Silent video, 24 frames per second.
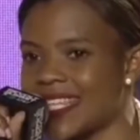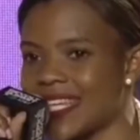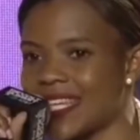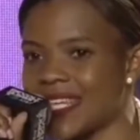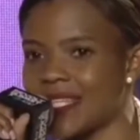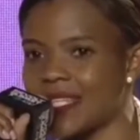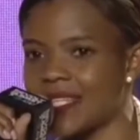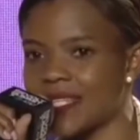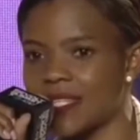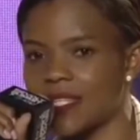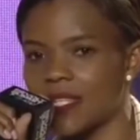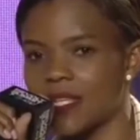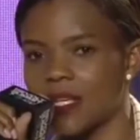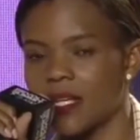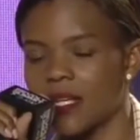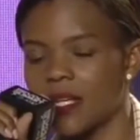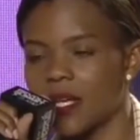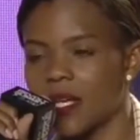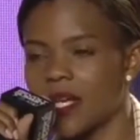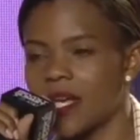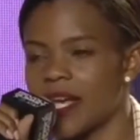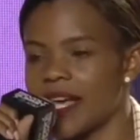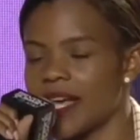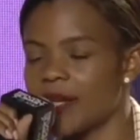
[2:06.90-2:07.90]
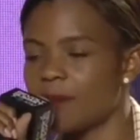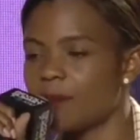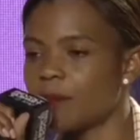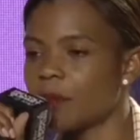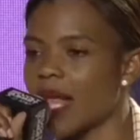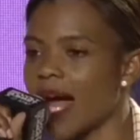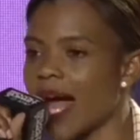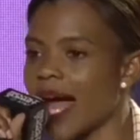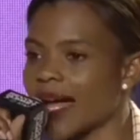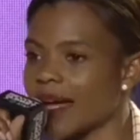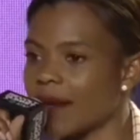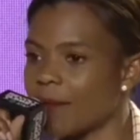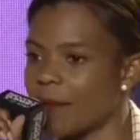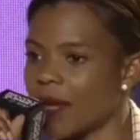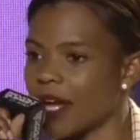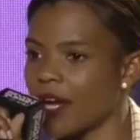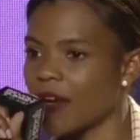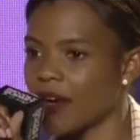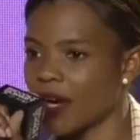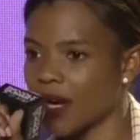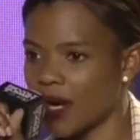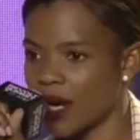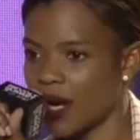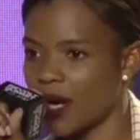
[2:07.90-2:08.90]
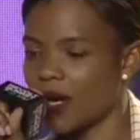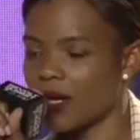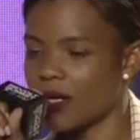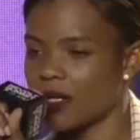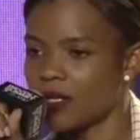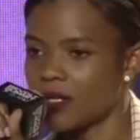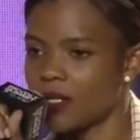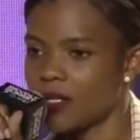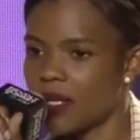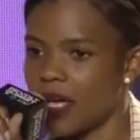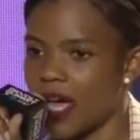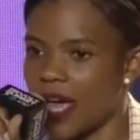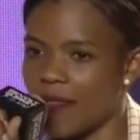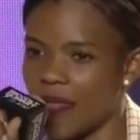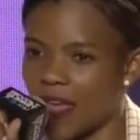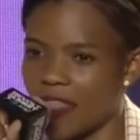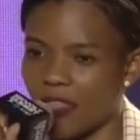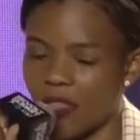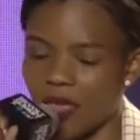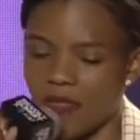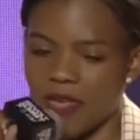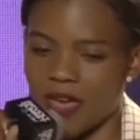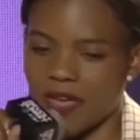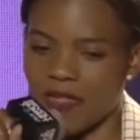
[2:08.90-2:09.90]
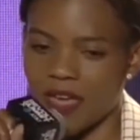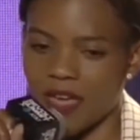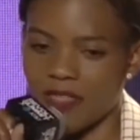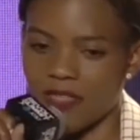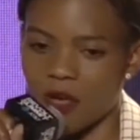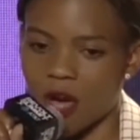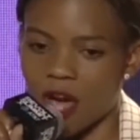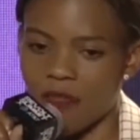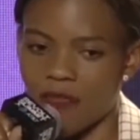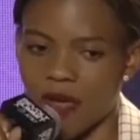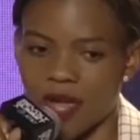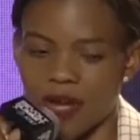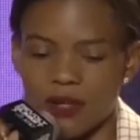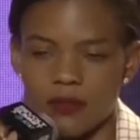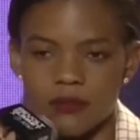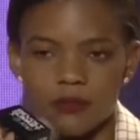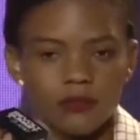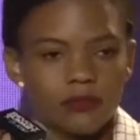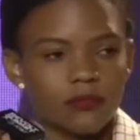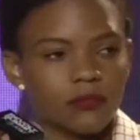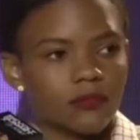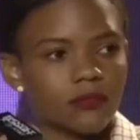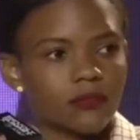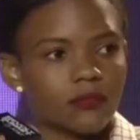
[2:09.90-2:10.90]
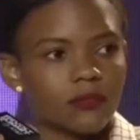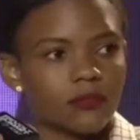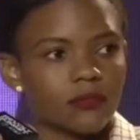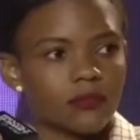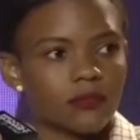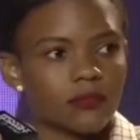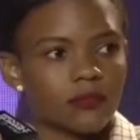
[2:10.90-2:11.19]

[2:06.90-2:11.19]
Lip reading: And I also liked how the men were standing up for the